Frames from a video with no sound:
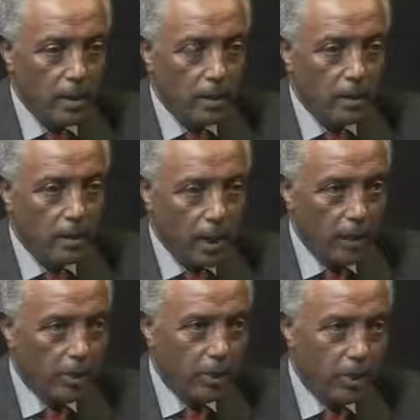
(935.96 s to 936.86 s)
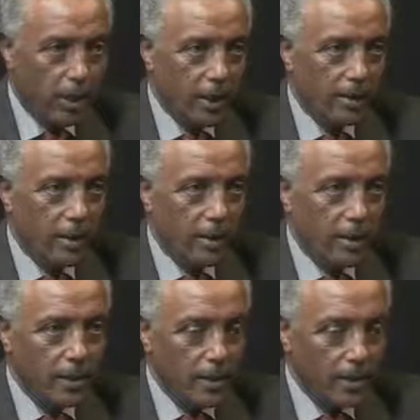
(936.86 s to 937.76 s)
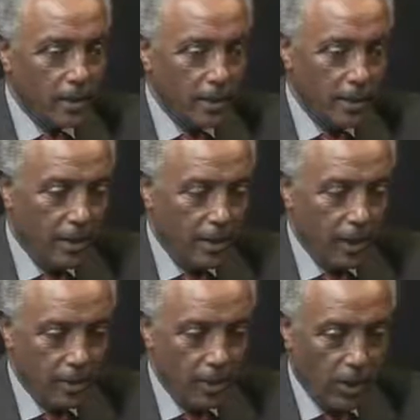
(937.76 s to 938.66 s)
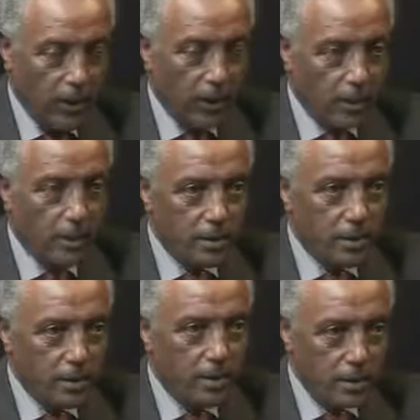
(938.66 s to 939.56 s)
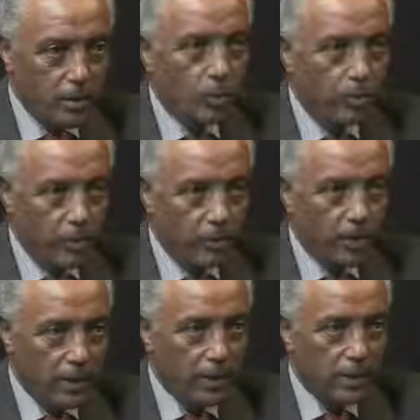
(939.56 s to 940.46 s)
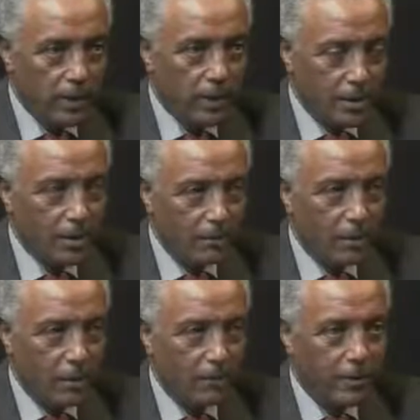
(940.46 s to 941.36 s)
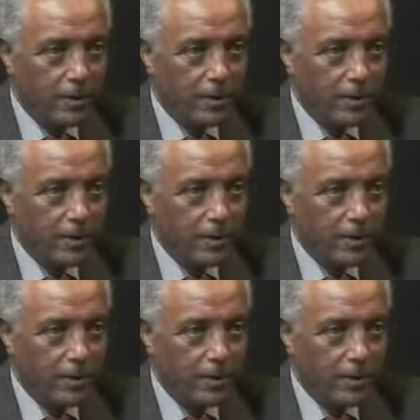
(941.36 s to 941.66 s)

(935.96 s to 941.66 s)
reality check, and so I think it will be a very successful conference.